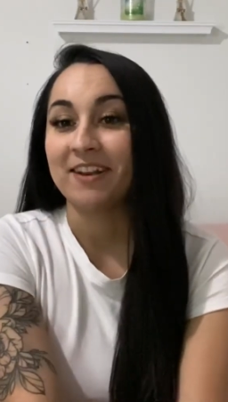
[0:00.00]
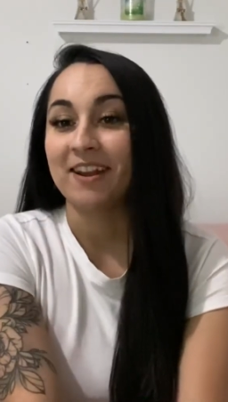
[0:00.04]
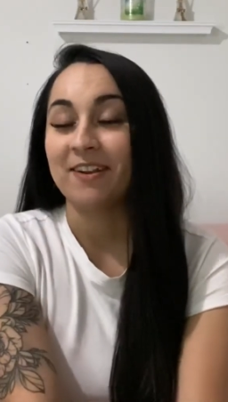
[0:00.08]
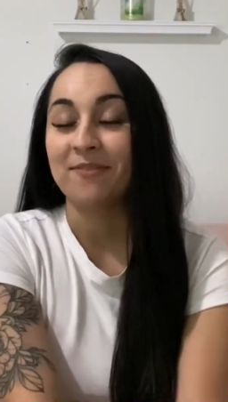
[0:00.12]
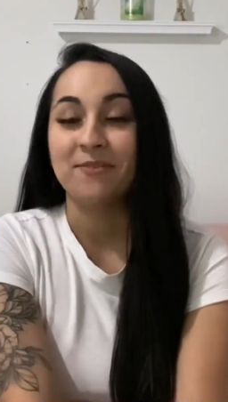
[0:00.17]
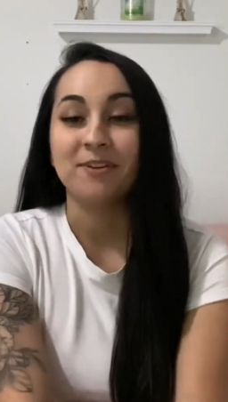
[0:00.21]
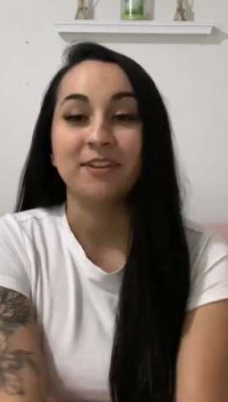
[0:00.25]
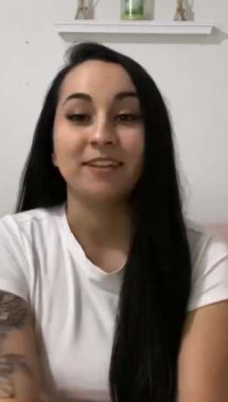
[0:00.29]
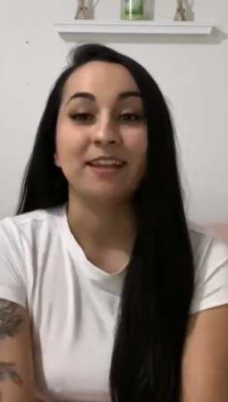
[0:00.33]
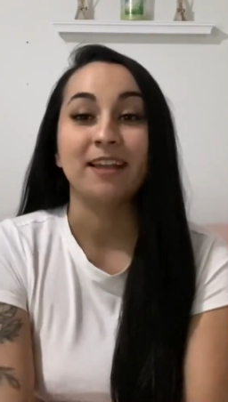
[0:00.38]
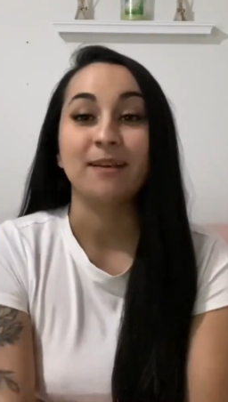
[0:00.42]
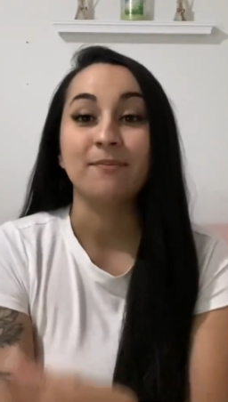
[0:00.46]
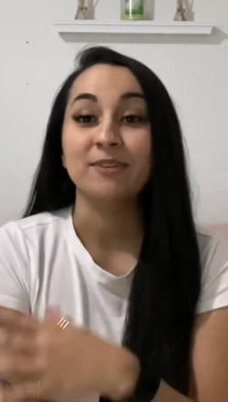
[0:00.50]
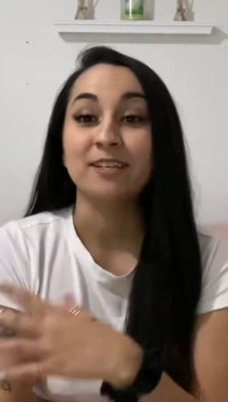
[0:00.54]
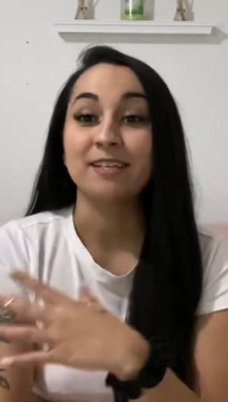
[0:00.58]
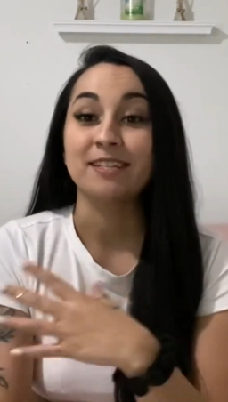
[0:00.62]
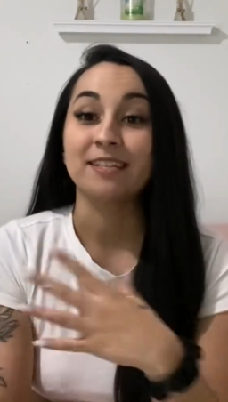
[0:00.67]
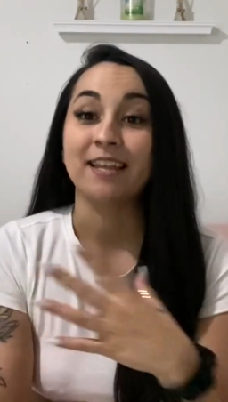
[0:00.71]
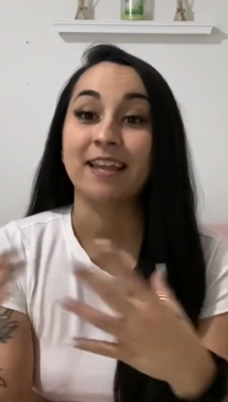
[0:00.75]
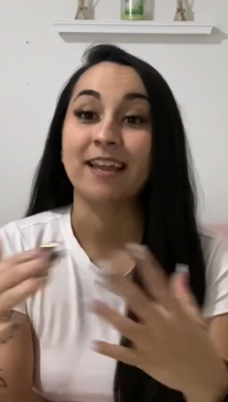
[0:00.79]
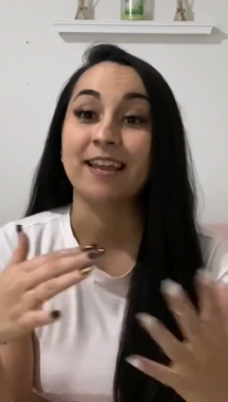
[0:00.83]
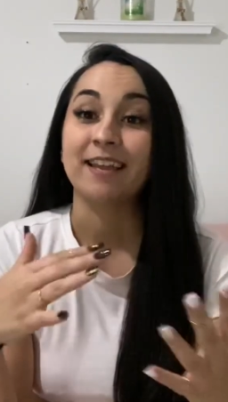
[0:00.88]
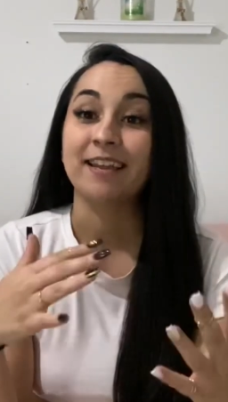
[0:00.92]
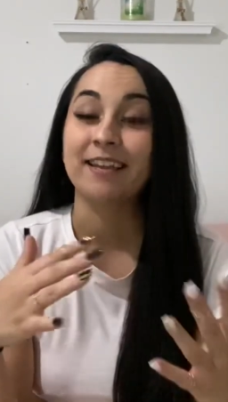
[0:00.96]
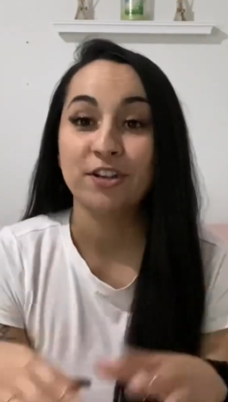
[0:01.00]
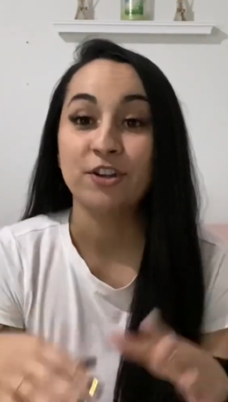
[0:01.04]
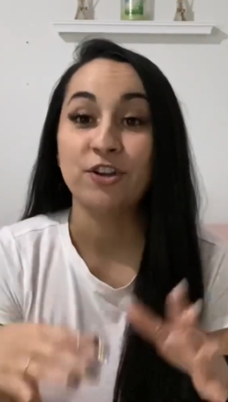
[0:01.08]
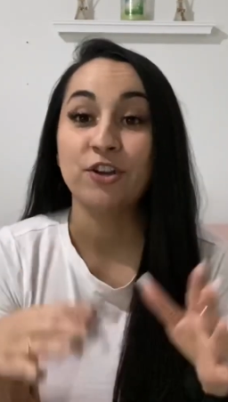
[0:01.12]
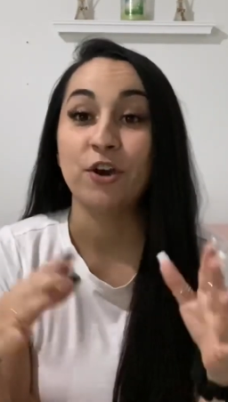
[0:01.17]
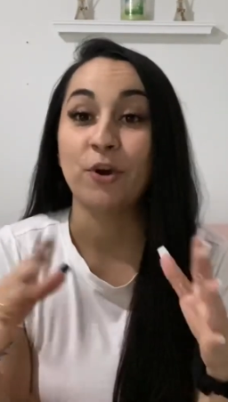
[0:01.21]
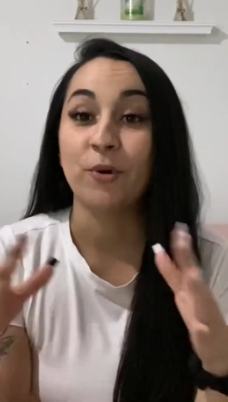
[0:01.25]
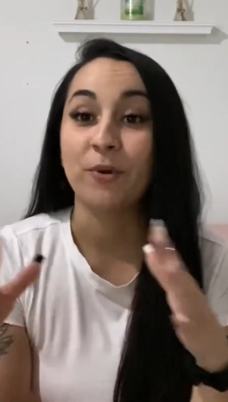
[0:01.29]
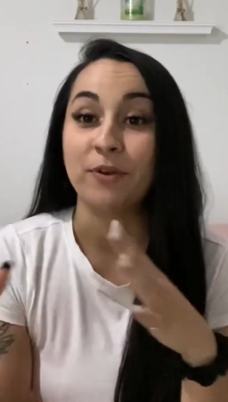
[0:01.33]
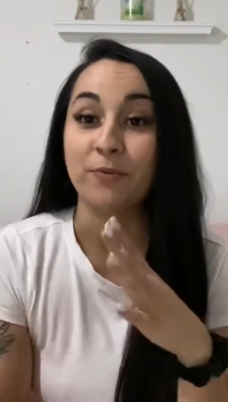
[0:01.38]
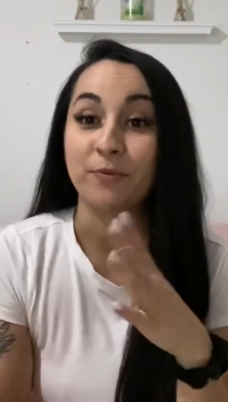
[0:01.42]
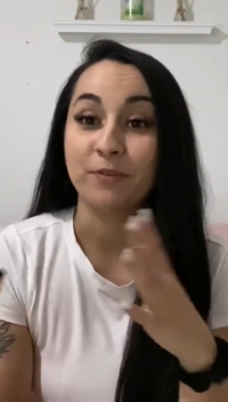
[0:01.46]
I really am just like
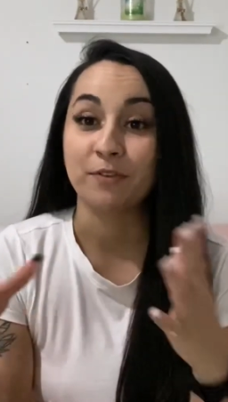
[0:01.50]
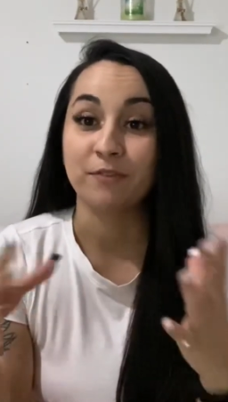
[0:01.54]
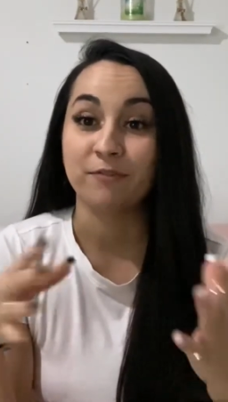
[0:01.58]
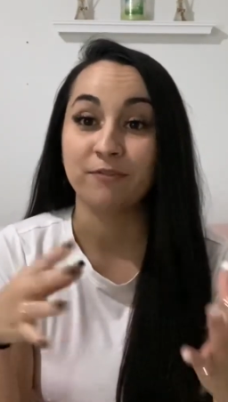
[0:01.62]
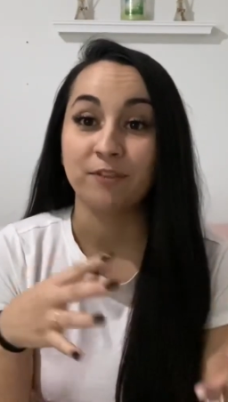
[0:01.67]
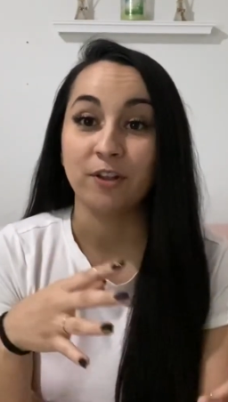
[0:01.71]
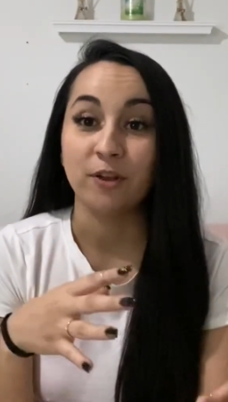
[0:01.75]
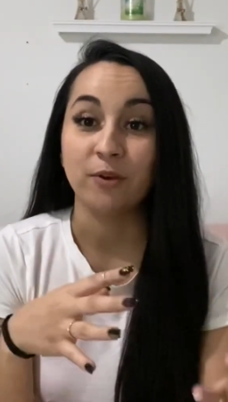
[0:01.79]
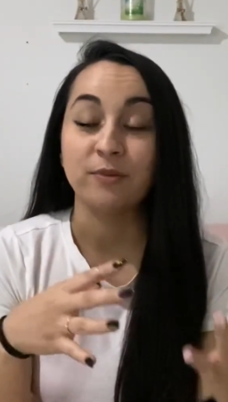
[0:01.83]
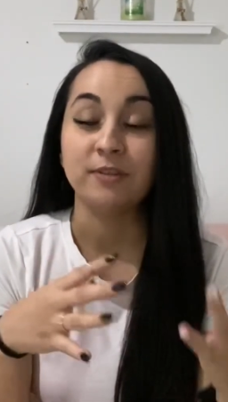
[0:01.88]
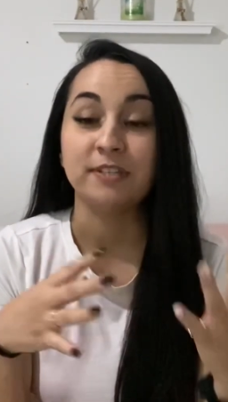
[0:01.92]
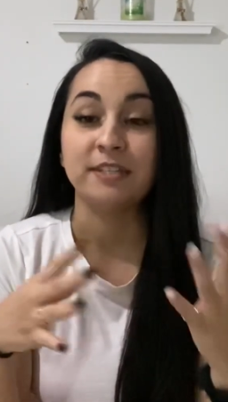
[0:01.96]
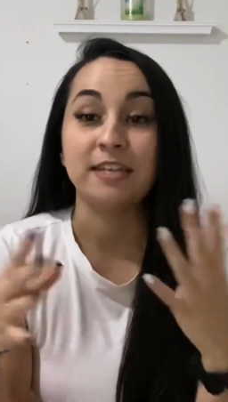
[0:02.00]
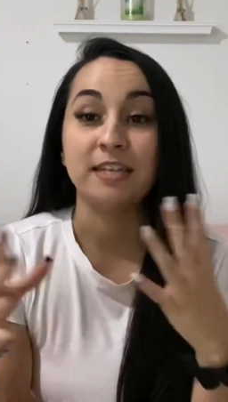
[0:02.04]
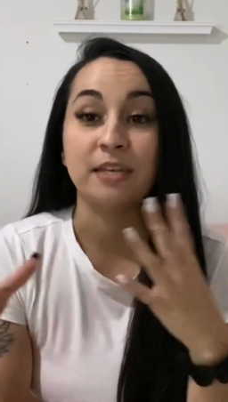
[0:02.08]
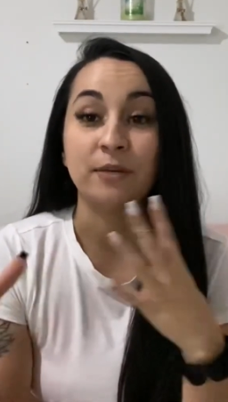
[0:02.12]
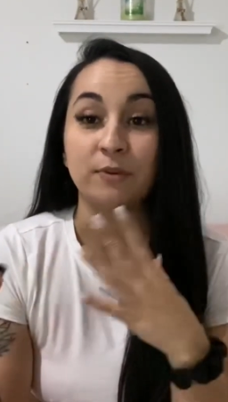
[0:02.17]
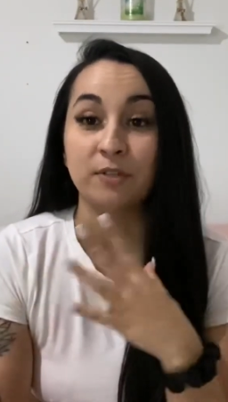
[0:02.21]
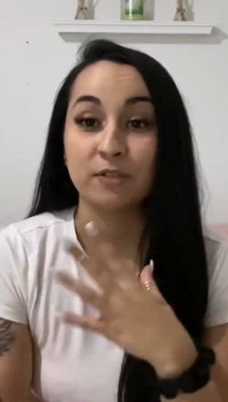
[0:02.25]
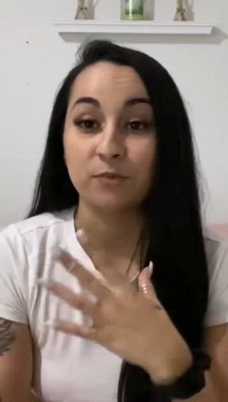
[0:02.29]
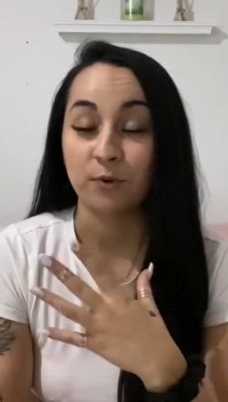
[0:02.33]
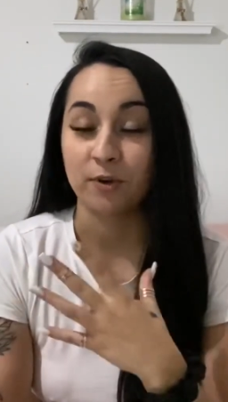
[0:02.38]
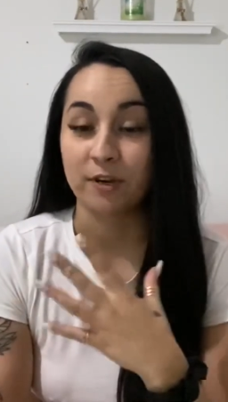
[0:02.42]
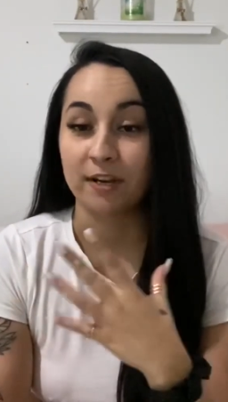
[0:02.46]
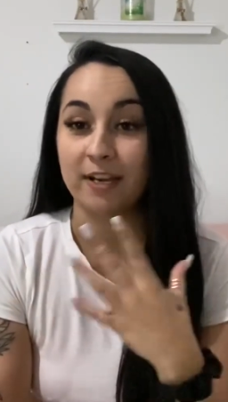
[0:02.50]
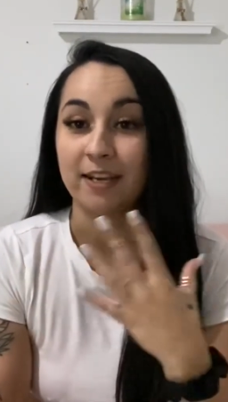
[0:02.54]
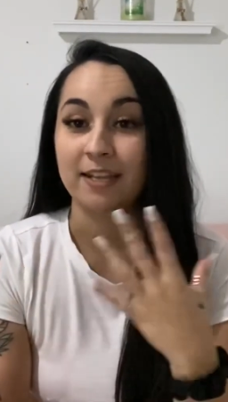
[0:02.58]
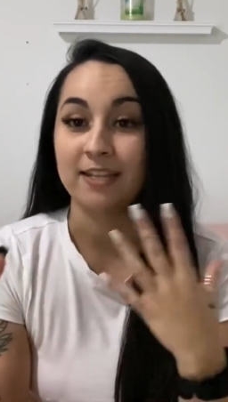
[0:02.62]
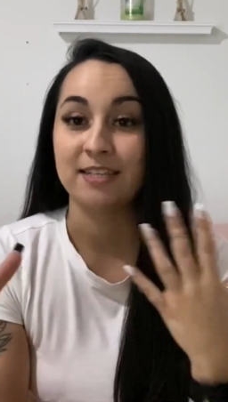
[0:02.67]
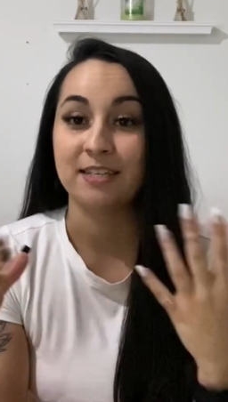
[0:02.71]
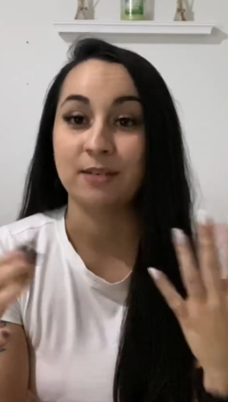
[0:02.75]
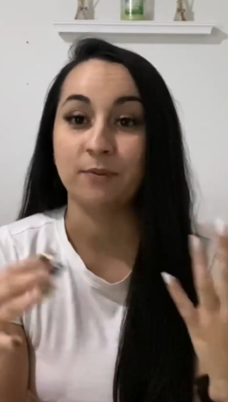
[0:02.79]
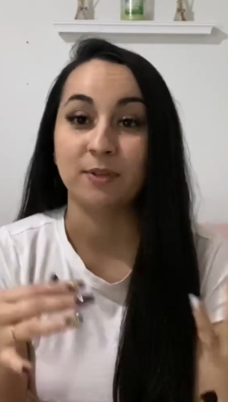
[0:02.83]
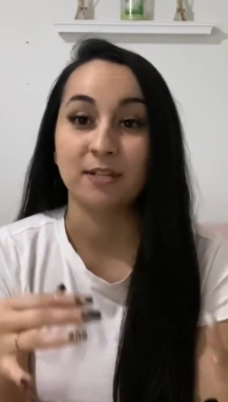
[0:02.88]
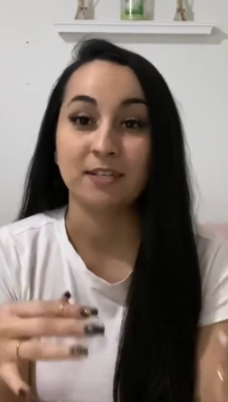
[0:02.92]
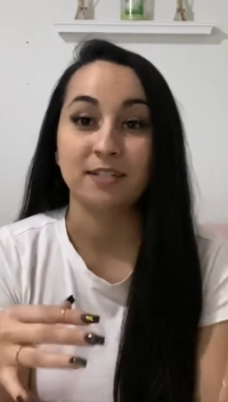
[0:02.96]
going with the flow, seeing what's working,
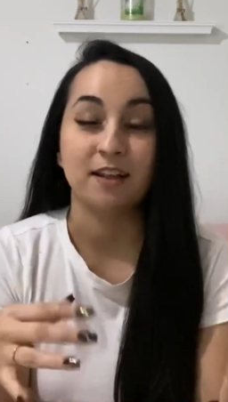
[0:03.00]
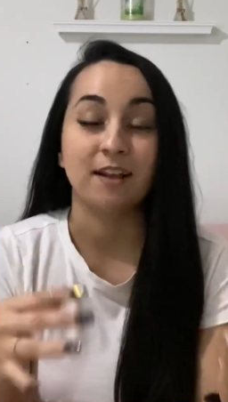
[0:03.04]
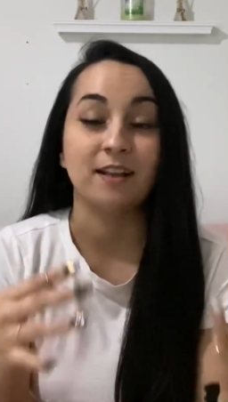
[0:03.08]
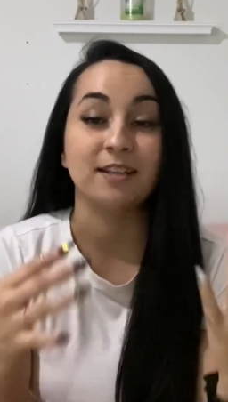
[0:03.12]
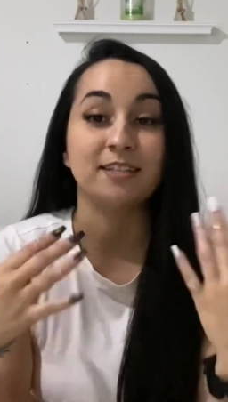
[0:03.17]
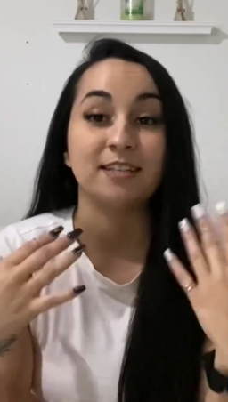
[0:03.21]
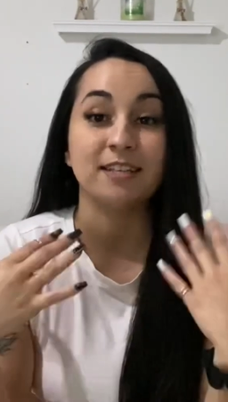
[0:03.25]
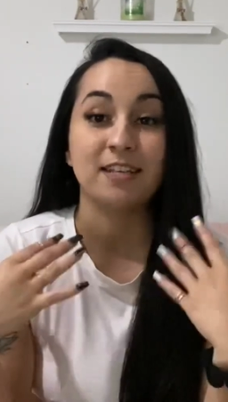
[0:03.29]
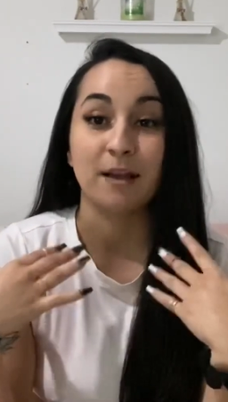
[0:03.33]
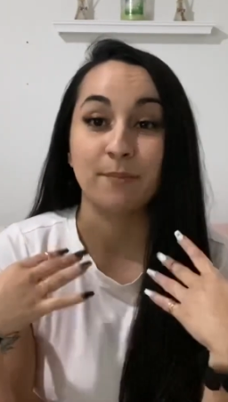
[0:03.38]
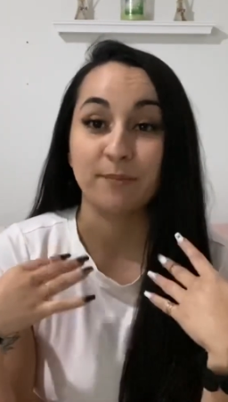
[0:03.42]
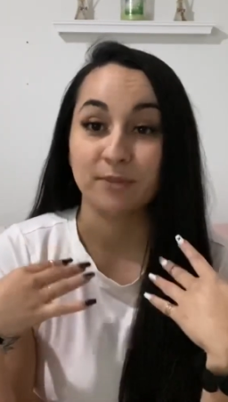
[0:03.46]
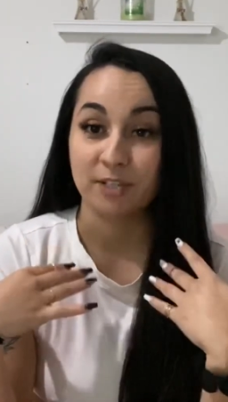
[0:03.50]
seeing what's not, seeing how much I